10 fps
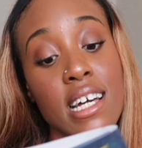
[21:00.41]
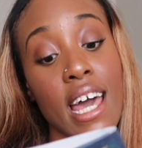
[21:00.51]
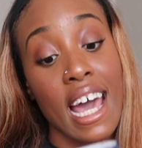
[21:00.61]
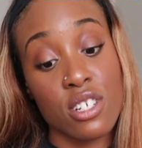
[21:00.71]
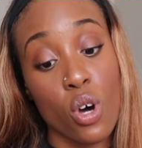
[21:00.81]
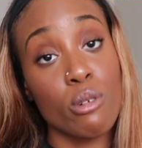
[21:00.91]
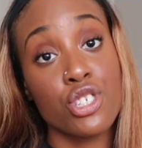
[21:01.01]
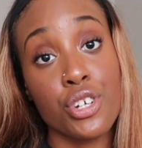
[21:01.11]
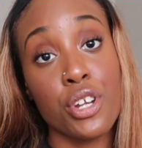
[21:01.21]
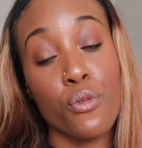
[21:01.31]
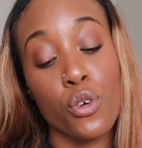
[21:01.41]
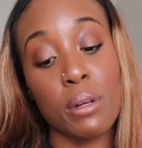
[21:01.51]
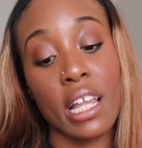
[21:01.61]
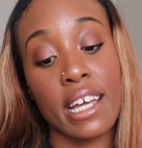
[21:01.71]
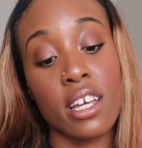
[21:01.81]
has always treated
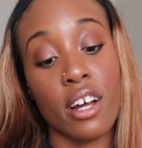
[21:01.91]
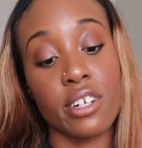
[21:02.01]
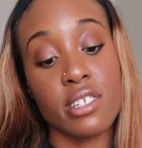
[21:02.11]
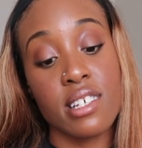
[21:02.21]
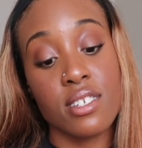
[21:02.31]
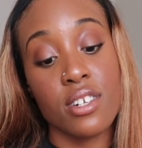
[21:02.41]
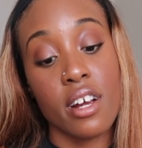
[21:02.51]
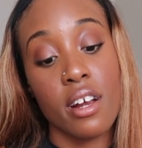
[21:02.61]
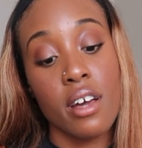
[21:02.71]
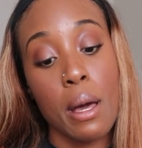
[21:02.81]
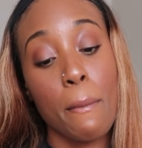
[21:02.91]
Ruby like a younger sister,